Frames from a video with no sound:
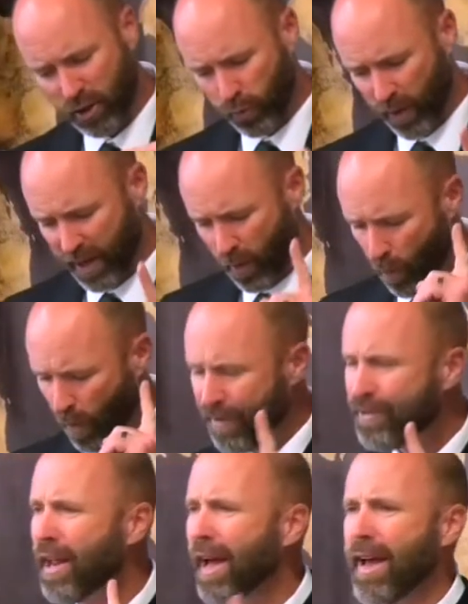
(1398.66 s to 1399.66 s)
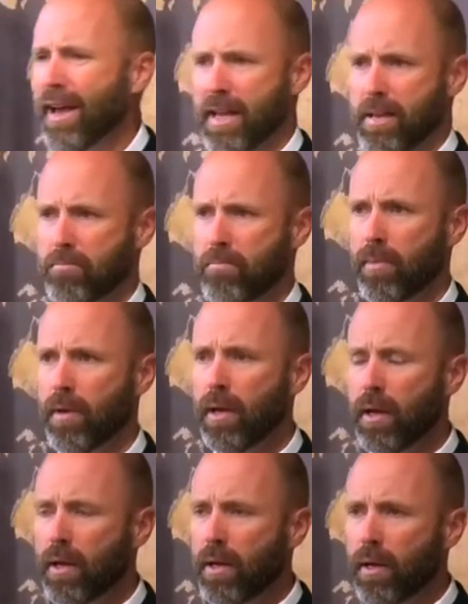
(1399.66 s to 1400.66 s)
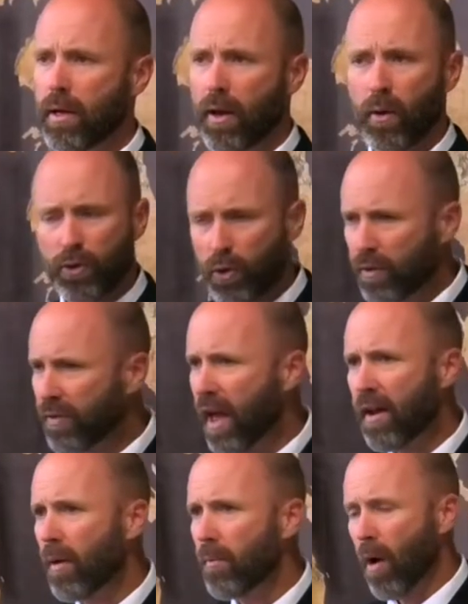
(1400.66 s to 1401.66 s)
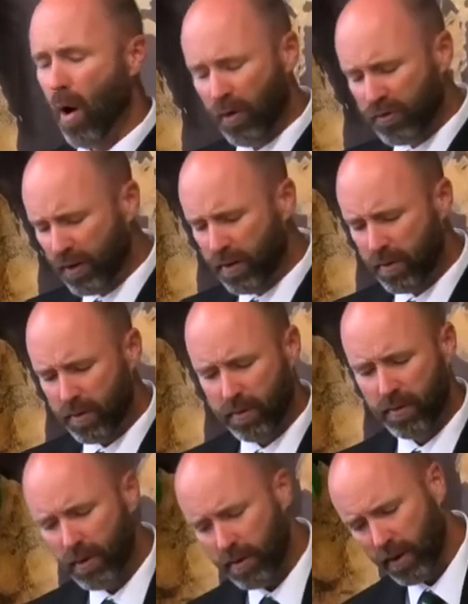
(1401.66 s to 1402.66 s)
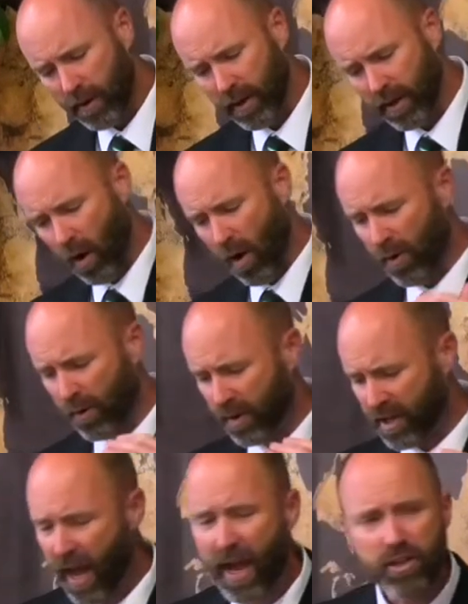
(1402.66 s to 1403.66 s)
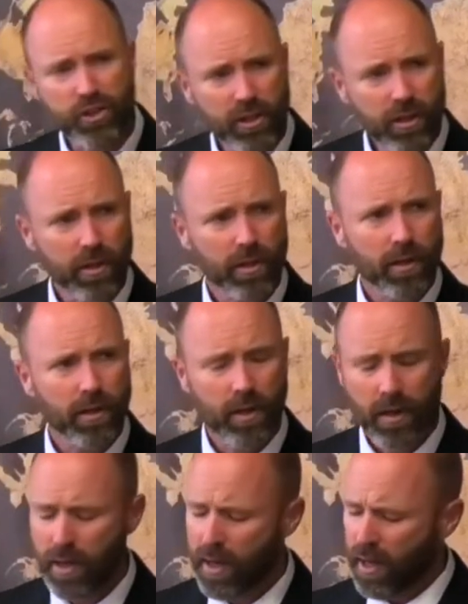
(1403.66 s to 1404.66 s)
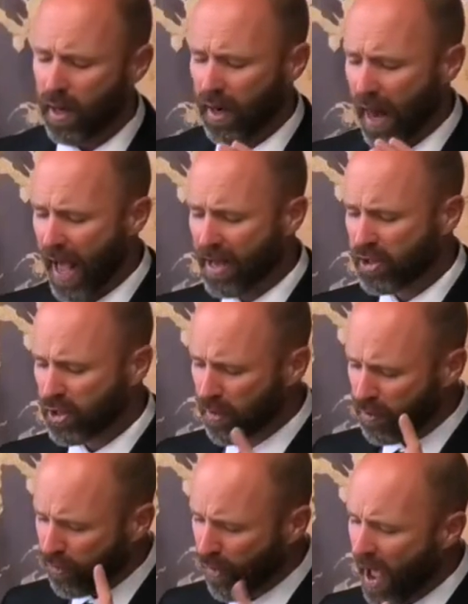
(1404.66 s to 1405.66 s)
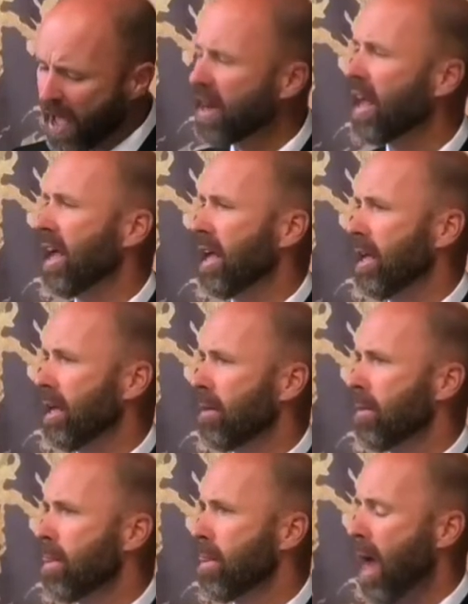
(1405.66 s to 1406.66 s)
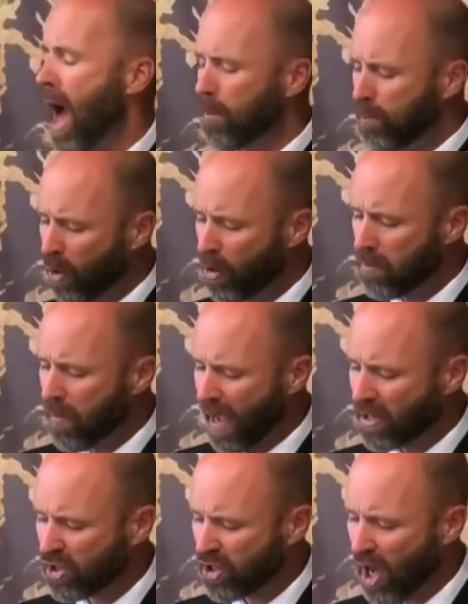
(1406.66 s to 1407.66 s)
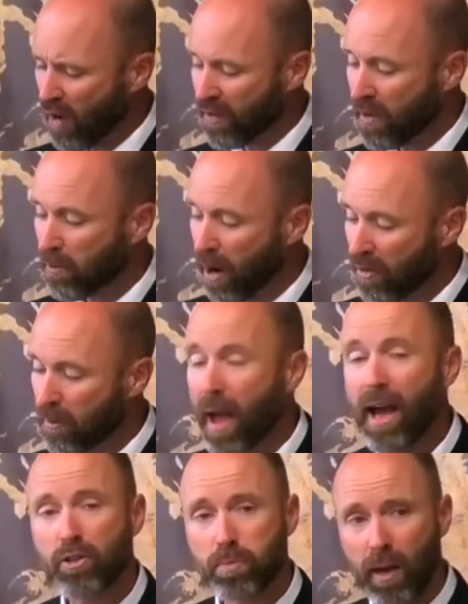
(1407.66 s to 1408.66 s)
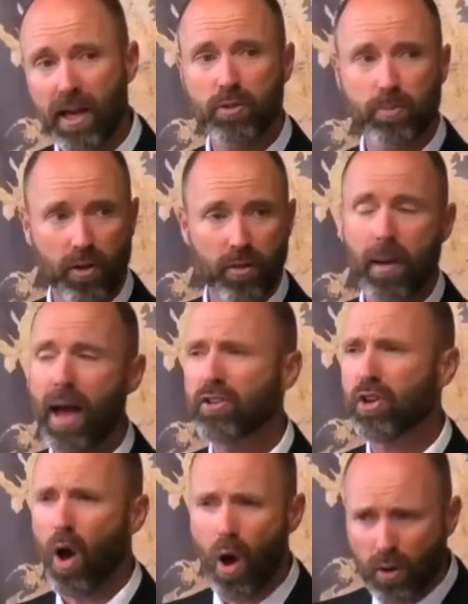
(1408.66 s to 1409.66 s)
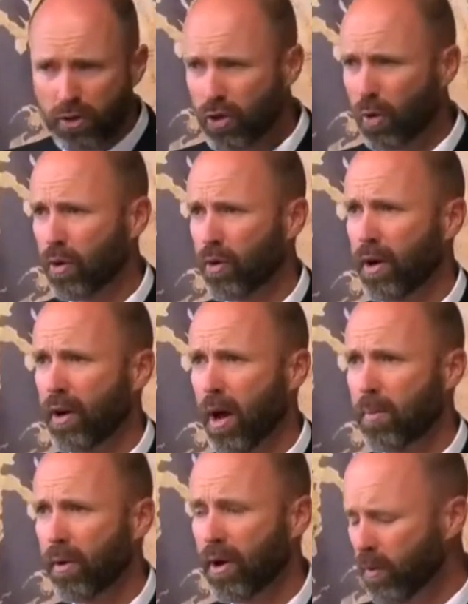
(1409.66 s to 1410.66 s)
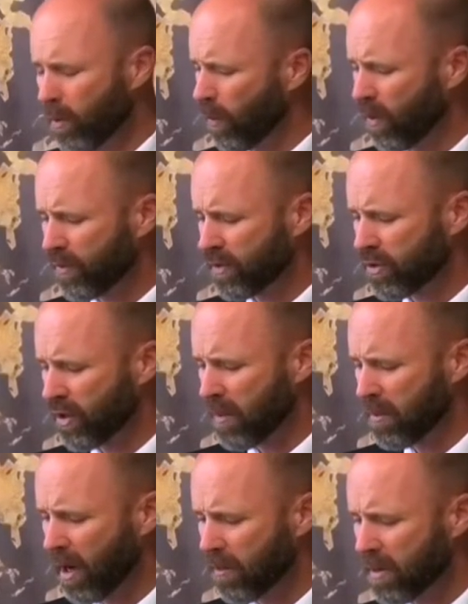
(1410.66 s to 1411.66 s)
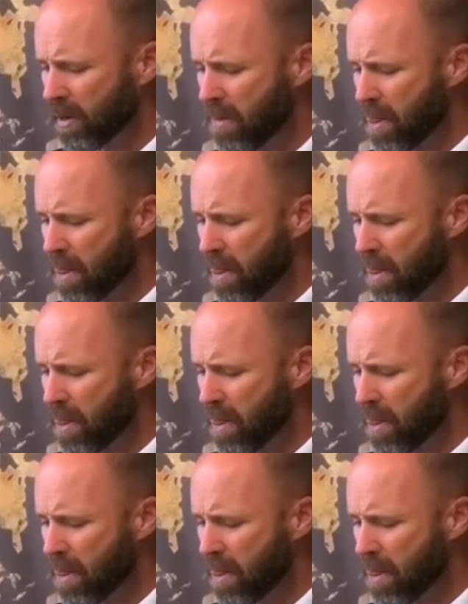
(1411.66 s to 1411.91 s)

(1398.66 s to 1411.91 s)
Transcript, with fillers: week one time. I don't do it that often get called on occasion. Last Friday, I put myself in Brother Matt's place. Brother Matt's also a crane operator. We work for the same company.